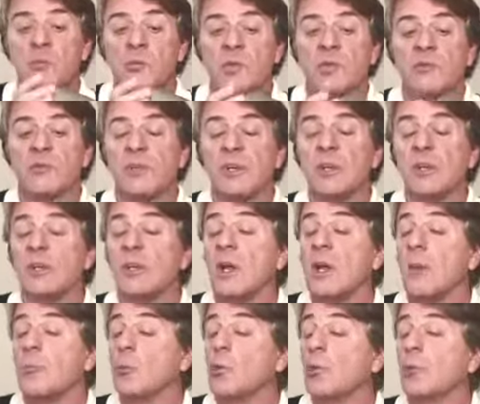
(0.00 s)
to be a
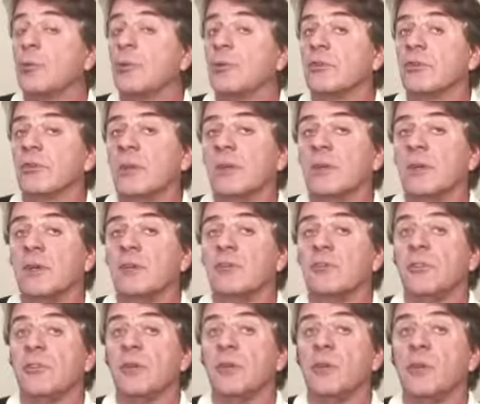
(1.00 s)
lot more
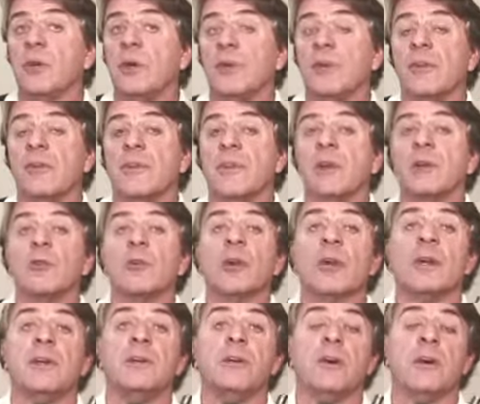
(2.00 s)
precise in the way that they
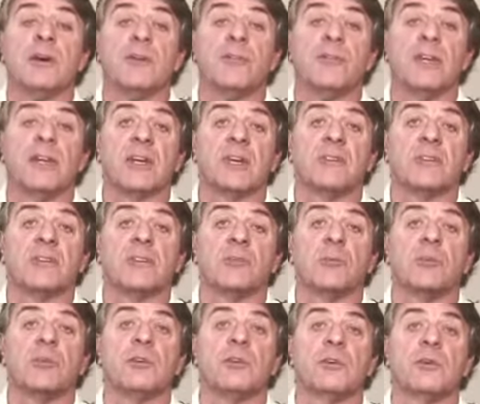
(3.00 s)
grind off the
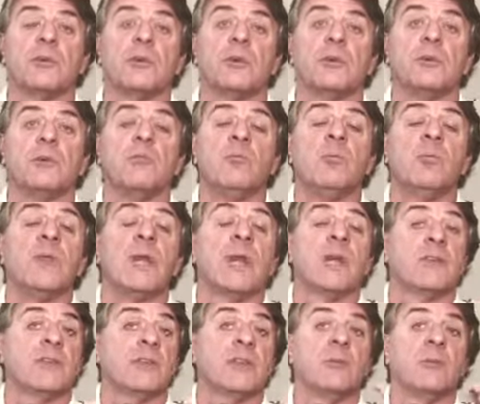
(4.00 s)
excess material
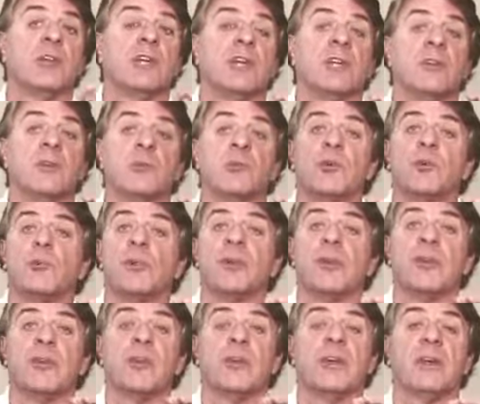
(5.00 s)
as they begin to
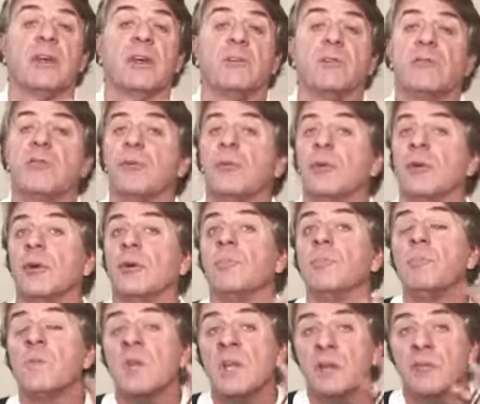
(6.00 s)
prepare the head for
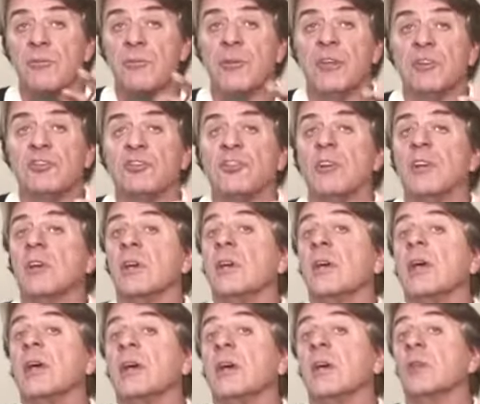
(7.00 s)

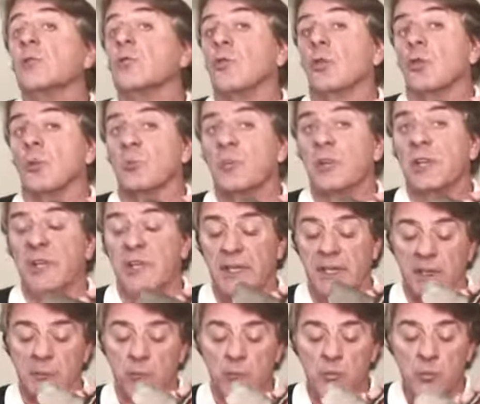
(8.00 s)
finishing and chrome
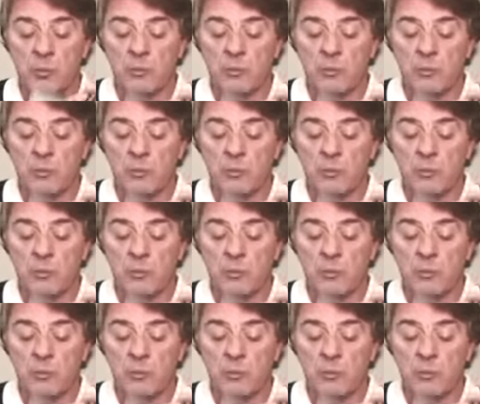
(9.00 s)
plating.